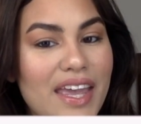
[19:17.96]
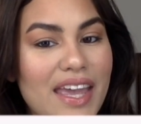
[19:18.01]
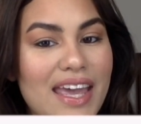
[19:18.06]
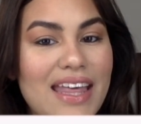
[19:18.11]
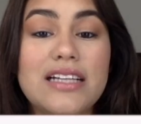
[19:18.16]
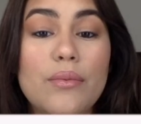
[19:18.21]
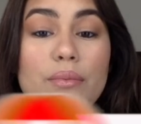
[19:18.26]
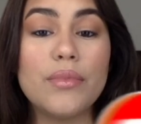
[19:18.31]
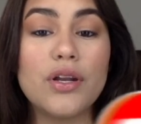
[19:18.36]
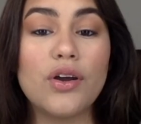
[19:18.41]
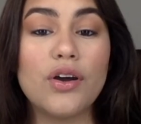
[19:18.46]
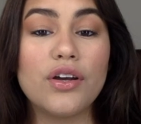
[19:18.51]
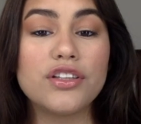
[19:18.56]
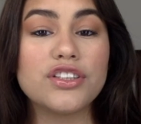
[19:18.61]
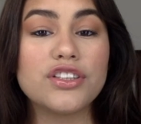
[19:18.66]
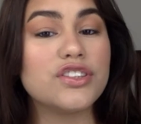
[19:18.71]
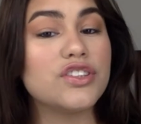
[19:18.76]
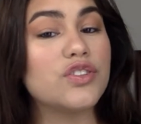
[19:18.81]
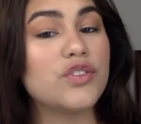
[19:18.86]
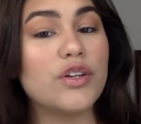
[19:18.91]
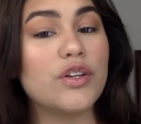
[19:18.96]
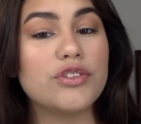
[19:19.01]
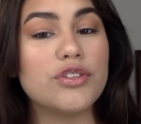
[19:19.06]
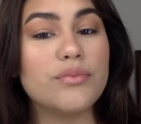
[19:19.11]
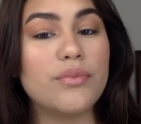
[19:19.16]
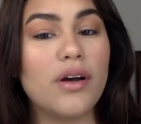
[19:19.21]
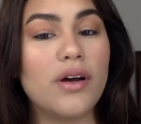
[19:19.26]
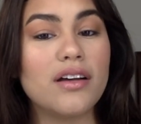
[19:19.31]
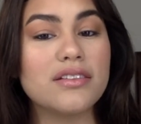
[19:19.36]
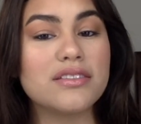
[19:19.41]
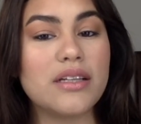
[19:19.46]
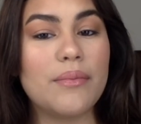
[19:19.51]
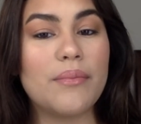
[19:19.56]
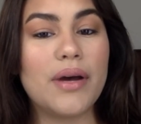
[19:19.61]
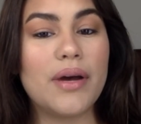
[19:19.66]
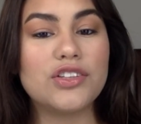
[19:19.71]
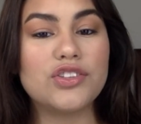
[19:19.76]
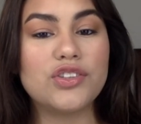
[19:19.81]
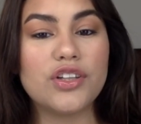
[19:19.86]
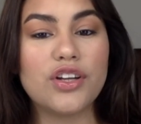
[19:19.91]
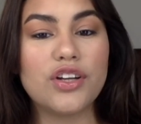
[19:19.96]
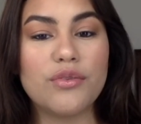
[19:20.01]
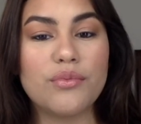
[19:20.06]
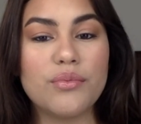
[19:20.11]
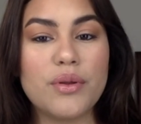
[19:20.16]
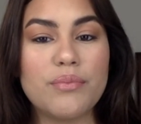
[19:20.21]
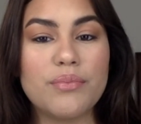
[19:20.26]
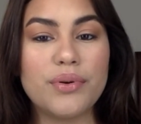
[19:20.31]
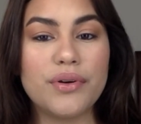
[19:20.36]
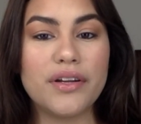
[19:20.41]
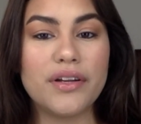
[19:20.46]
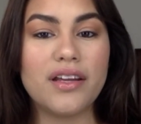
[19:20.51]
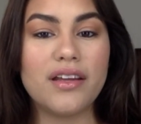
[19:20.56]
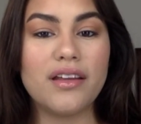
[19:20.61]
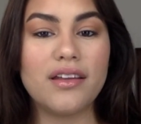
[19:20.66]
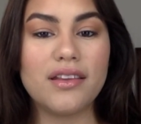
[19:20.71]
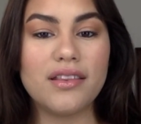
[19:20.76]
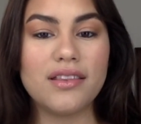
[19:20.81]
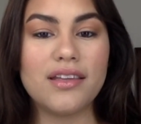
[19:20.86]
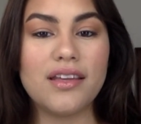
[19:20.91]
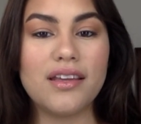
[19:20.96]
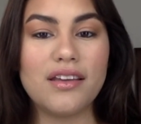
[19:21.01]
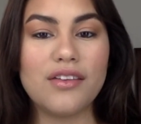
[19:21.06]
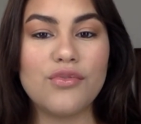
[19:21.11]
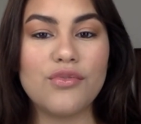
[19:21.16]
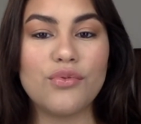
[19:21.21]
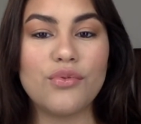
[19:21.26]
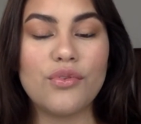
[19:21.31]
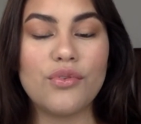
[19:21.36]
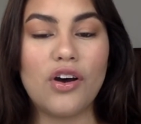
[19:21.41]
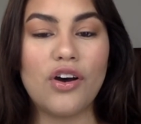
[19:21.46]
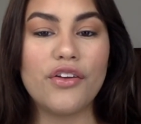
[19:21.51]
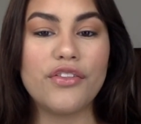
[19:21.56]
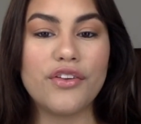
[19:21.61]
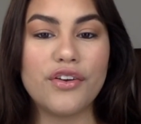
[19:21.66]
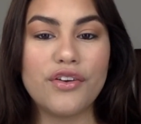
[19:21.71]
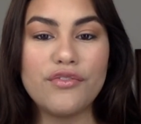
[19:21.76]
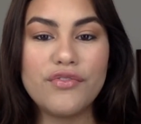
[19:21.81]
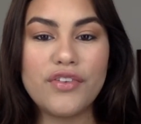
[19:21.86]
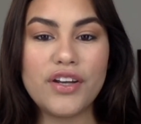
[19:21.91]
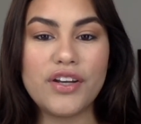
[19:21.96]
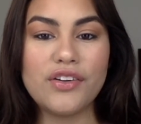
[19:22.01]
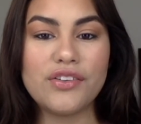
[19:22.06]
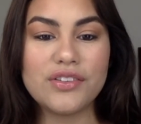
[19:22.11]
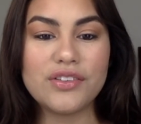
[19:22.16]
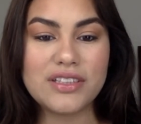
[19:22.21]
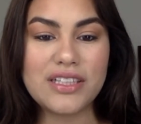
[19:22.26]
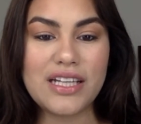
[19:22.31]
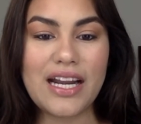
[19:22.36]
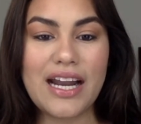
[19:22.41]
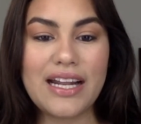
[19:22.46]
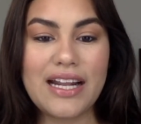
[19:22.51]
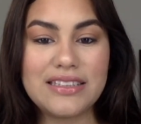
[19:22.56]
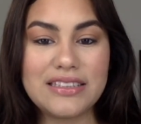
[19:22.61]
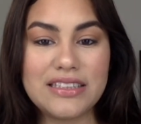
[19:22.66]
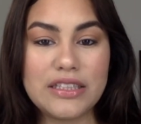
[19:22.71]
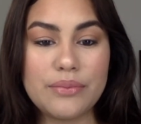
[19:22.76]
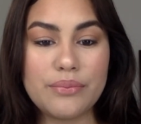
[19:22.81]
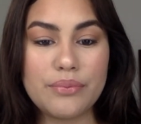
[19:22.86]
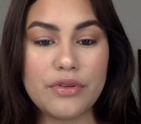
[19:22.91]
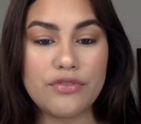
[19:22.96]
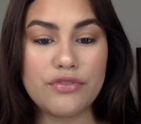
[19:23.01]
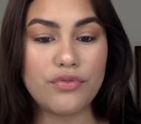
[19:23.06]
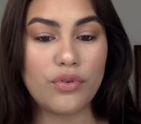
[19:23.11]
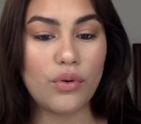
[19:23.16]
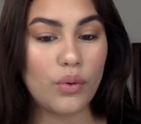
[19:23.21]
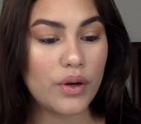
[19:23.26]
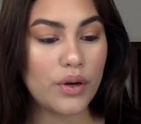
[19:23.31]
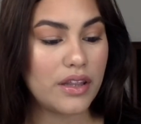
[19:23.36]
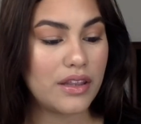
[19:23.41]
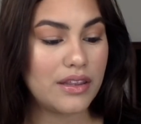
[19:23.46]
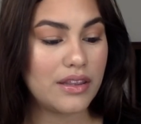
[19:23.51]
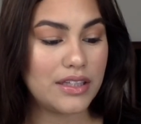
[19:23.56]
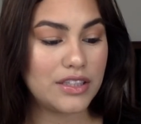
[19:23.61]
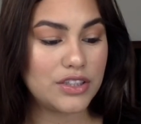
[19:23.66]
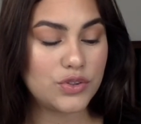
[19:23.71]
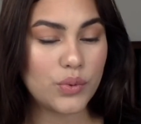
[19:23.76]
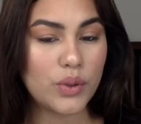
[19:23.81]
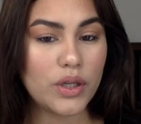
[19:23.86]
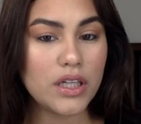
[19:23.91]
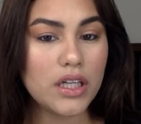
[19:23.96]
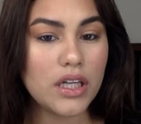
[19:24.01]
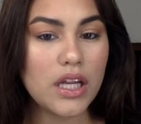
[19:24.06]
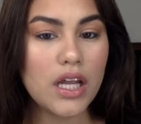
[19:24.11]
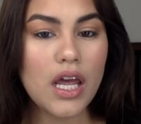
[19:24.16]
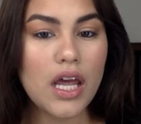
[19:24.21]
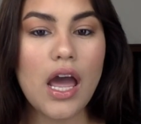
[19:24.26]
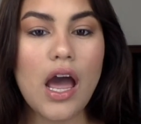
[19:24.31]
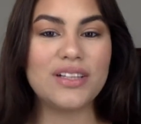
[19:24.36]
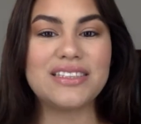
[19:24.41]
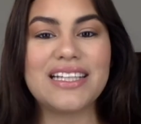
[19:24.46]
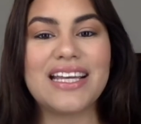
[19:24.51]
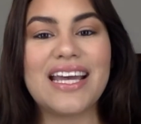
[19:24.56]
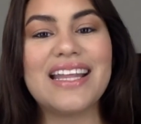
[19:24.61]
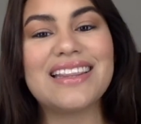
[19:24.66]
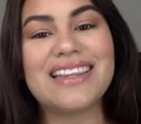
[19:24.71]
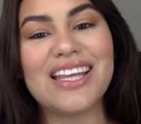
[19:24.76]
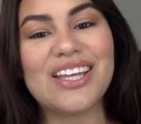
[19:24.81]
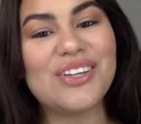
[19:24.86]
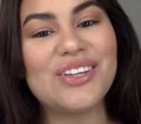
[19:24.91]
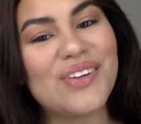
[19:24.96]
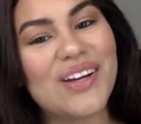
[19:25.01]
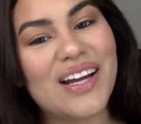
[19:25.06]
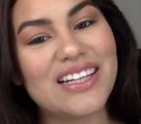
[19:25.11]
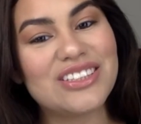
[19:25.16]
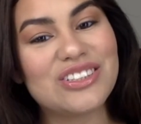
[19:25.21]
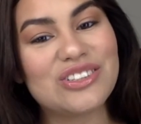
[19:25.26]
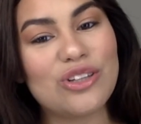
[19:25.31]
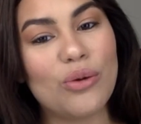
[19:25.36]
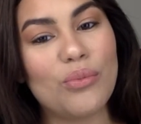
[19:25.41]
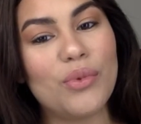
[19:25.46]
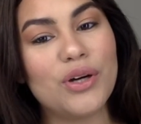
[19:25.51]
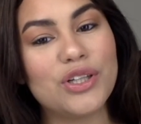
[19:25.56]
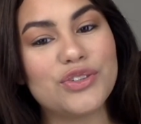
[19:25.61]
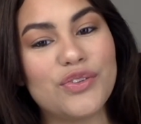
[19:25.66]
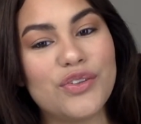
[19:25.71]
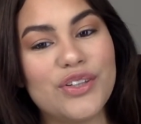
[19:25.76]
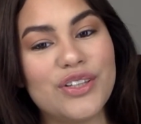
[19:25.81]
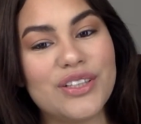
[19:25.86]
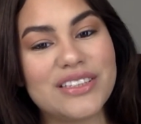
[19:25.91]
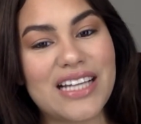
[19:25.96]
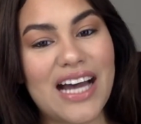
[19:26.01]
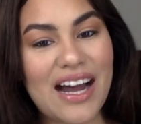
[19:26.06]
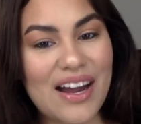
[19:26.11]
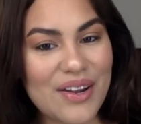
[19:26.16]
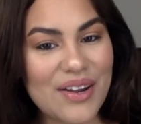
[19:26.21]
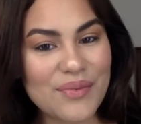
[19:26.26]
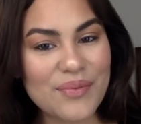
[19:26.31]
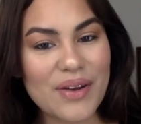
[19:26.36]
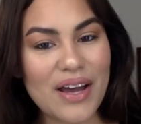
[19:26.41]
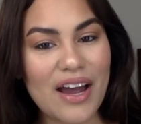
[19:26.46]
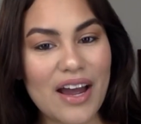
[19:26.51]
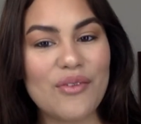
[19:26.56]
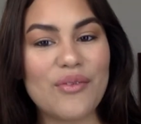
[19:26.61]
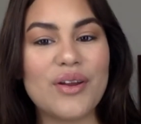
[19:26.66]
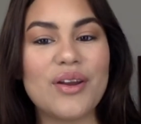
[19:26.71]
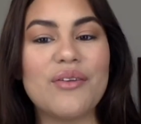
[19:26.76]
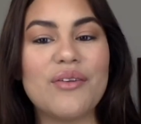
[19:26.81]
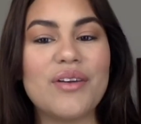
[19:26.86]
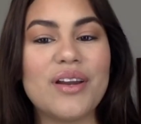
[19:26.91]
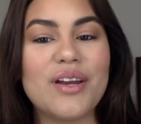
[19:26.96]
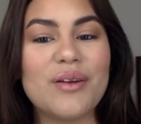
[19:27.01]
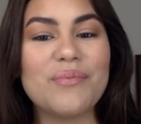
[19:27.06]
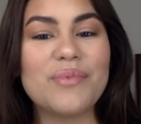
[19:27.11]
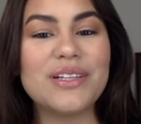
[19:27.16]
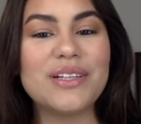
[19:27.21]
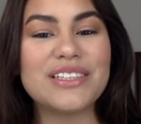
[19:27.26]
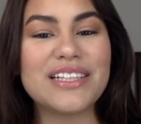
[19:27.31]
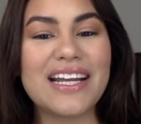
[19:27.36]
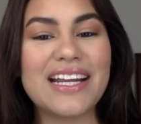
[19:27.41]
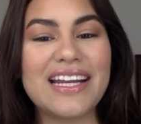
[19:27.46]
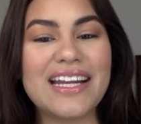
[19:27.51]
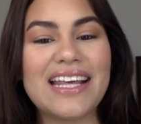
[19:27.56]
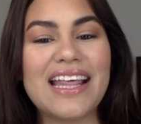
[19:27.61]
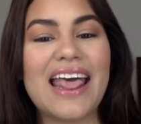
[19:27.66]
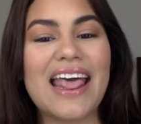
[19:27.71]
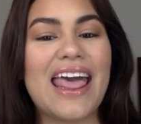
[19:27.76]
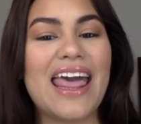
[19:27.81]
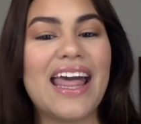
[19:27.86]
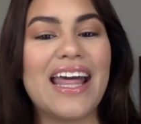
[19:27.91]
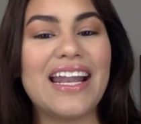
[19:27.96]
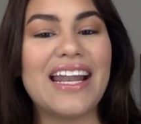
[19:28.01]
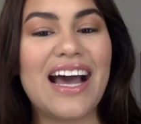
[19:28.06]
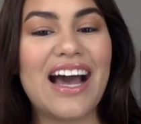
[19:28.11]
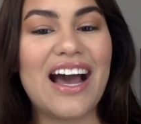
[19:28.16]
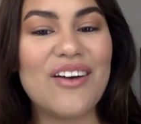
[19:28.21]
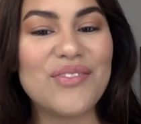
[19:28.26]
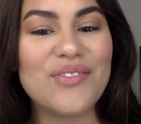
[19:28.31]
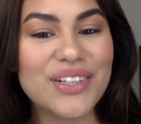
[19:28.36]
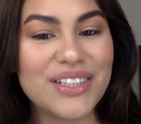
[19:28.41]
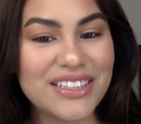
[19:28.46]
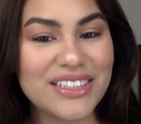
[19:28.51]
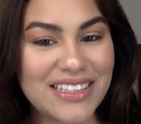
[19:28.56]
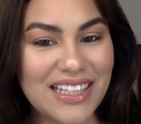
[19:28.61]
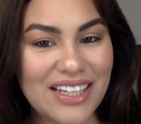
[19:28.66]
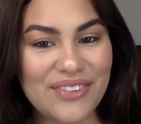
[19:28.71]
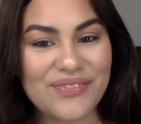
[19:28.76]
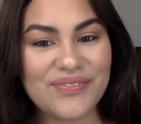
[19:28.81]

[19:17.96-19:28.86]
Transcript: Down below in the description box, I'm actually going to be putting the other videos that I did before this one. Once again, thank you guys so much for your time. I really, really appreciate it, and have a good day.